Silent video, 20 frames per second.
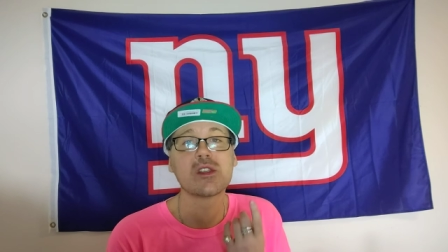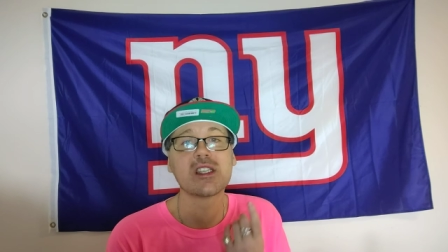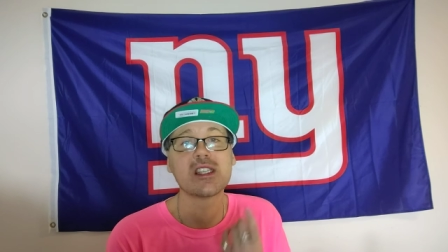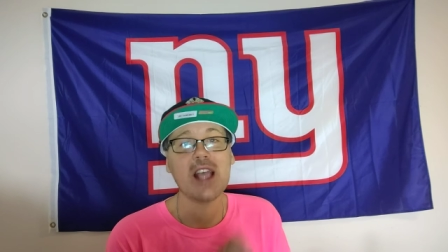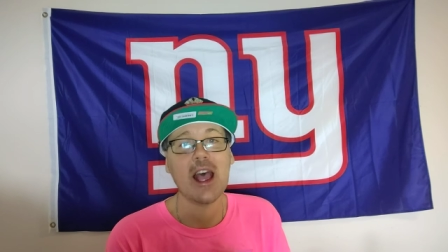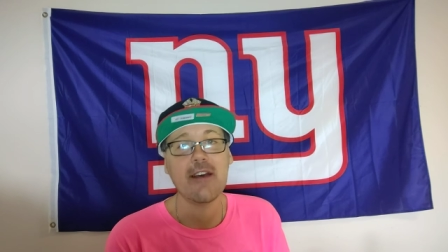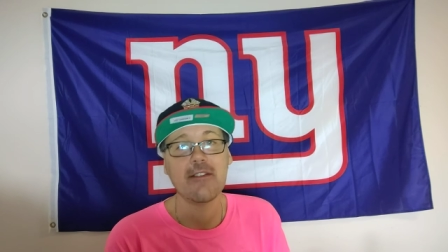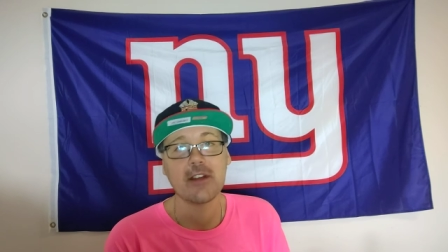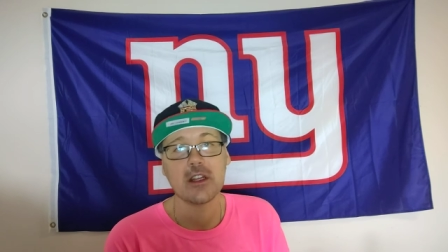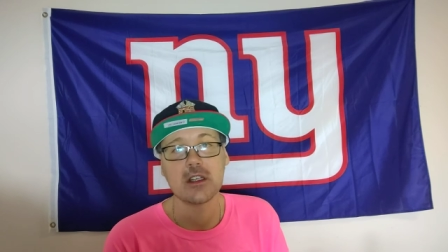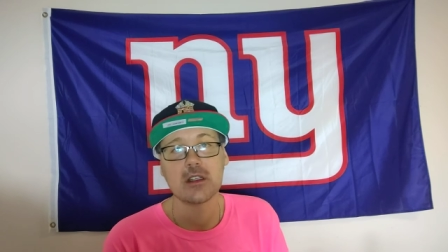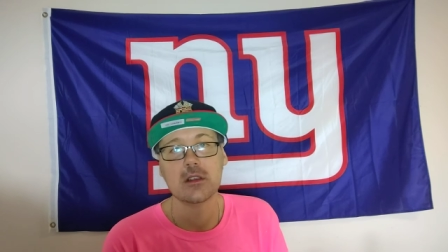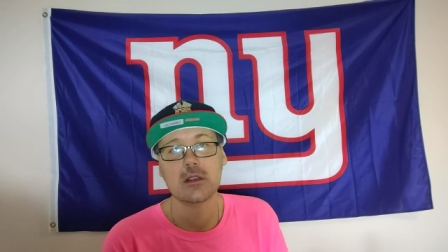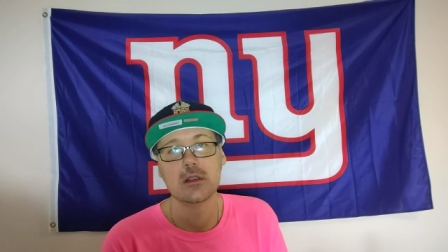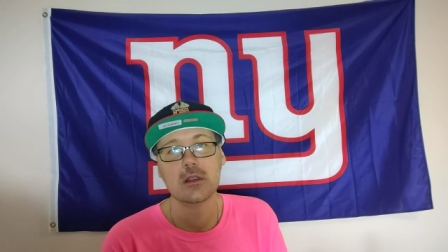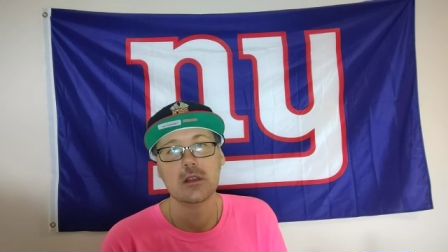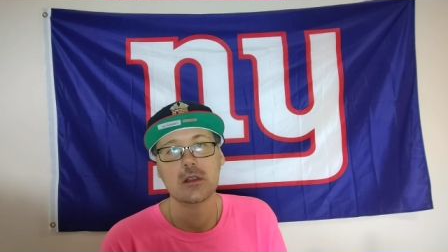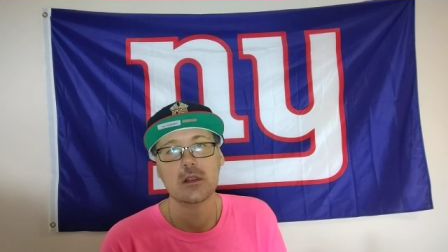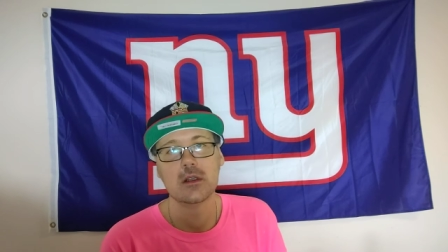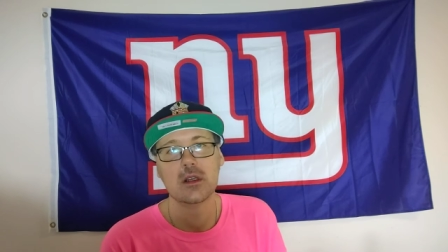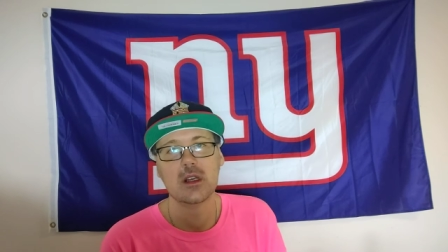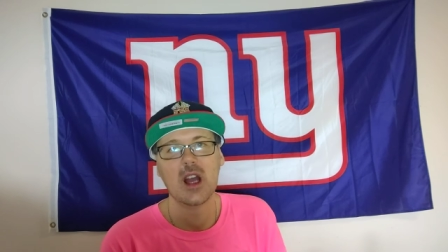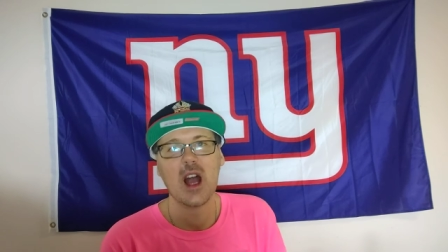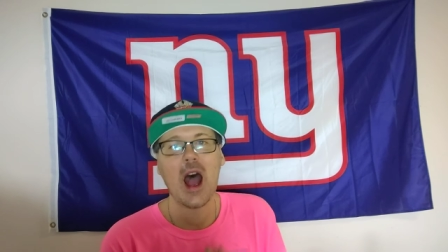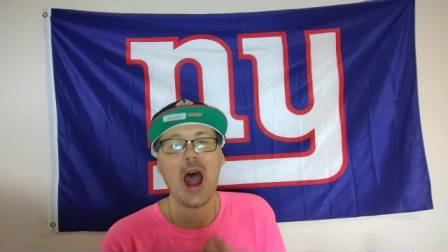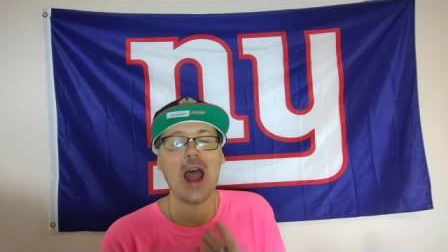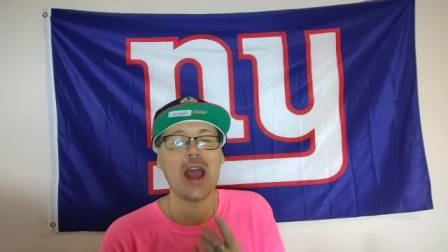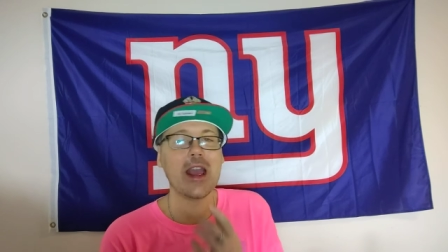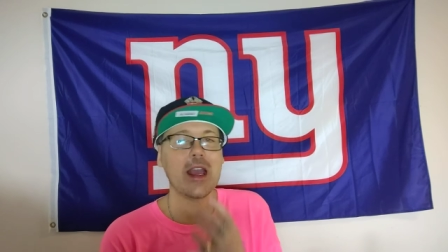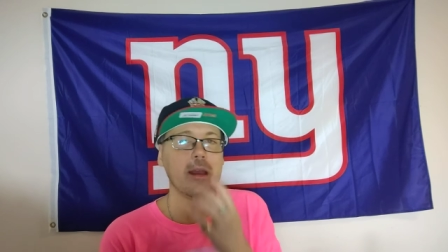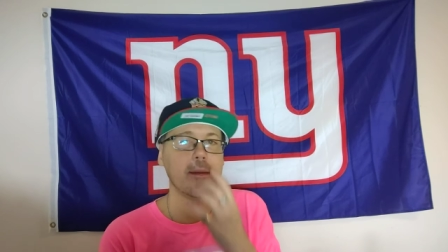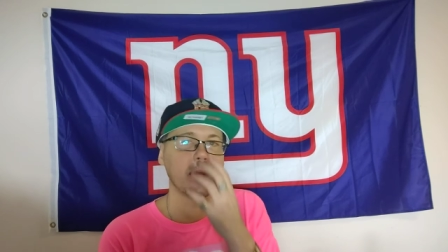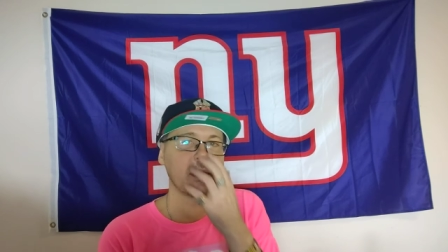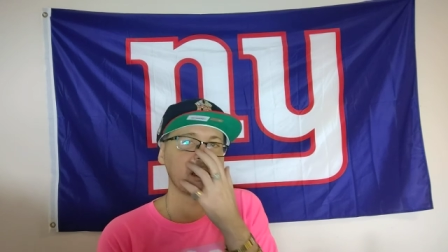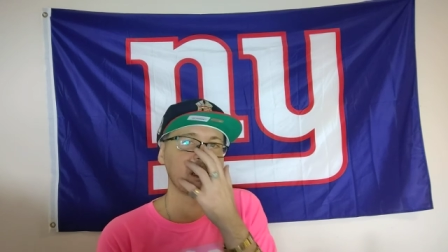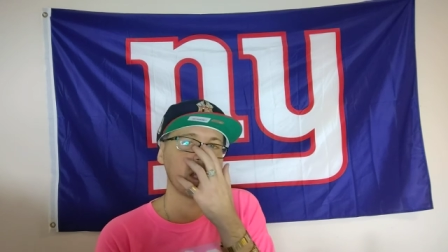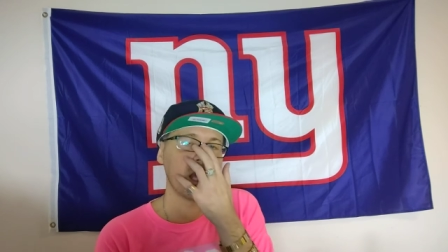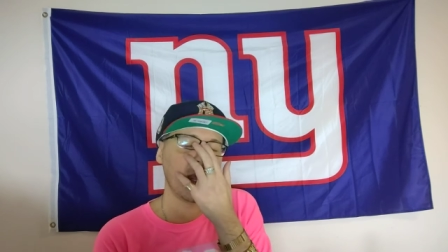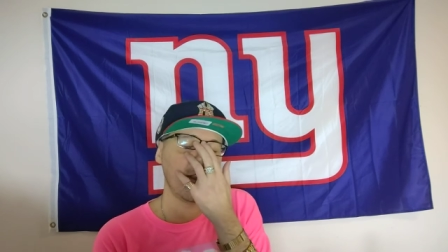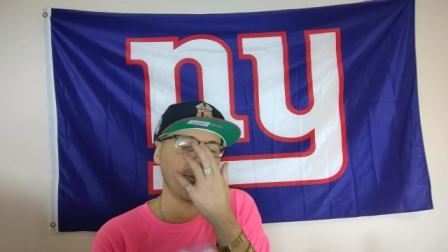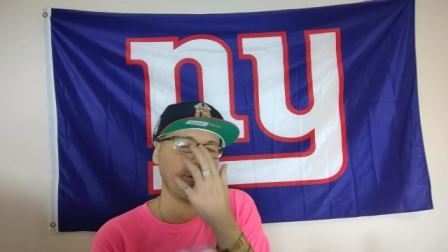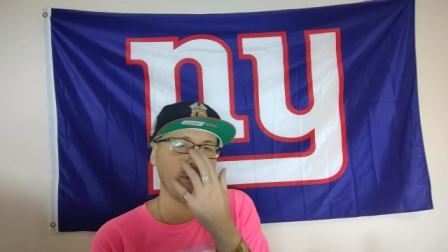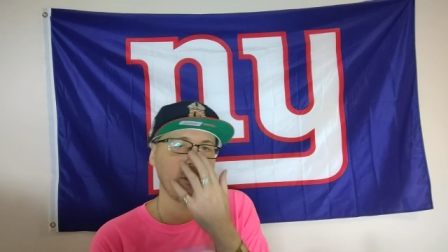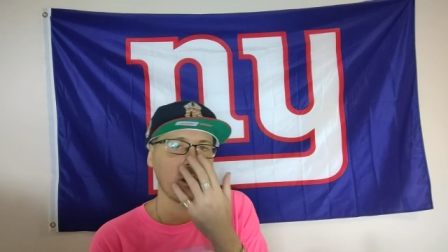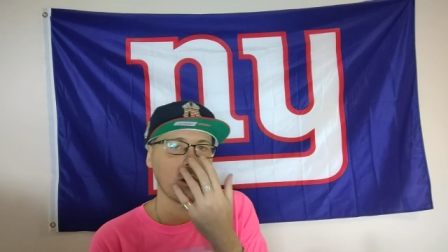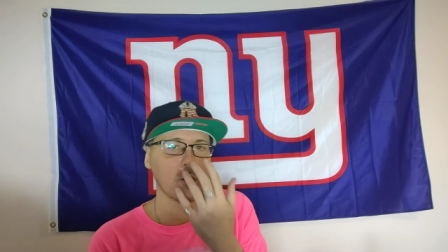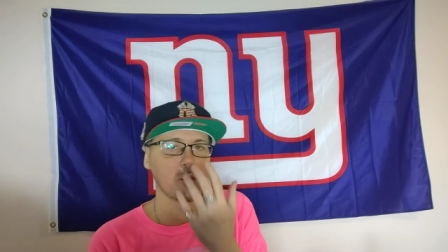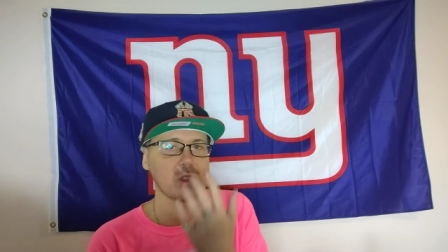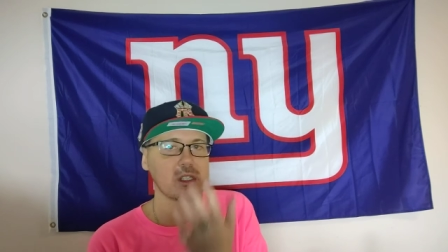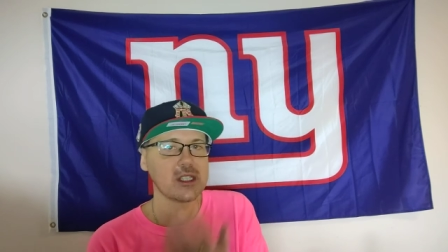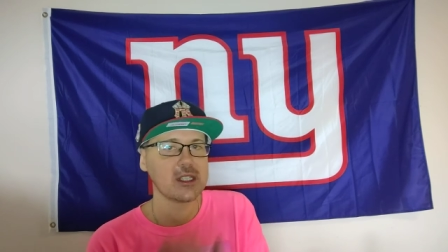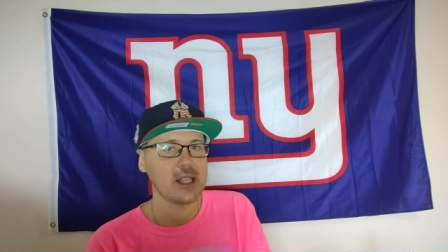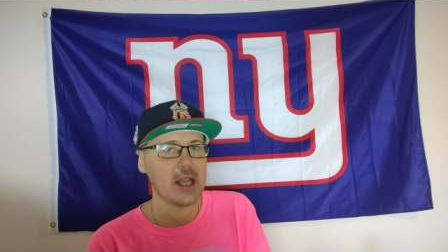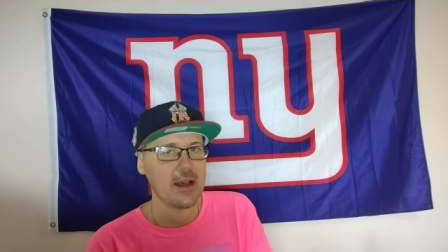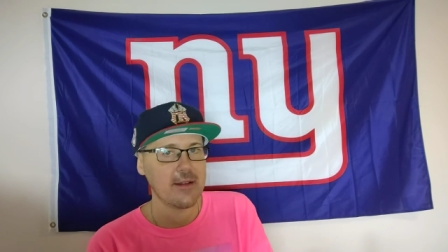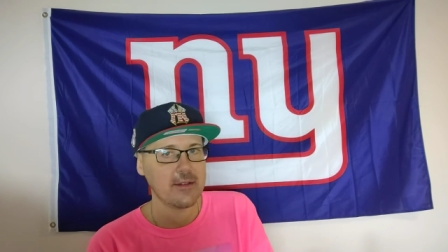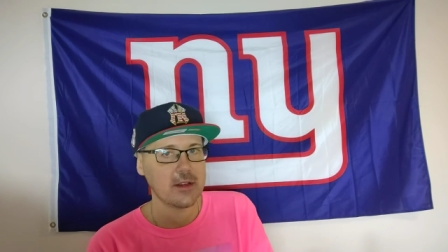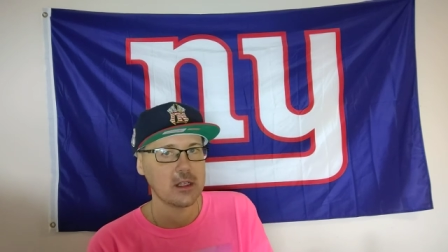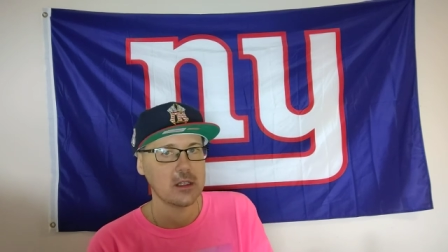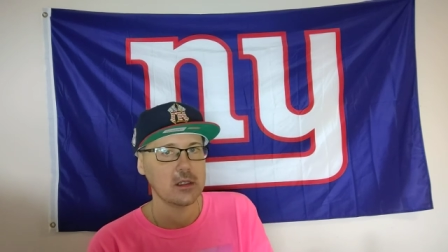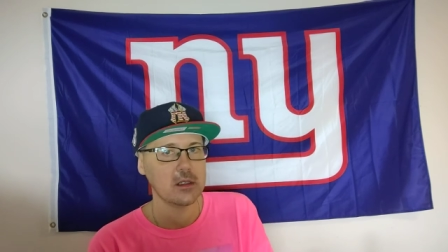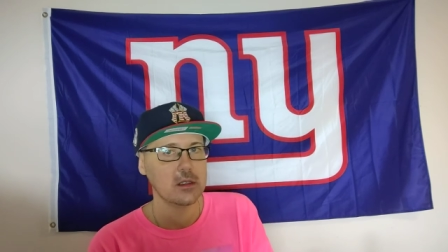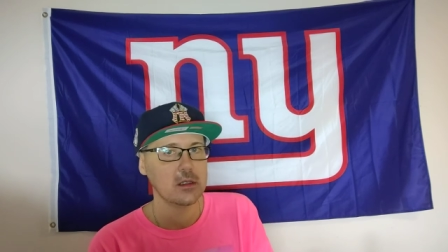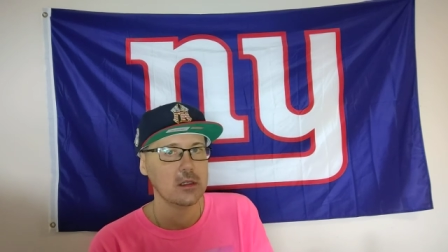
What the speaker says: 07. I am excited for the 07.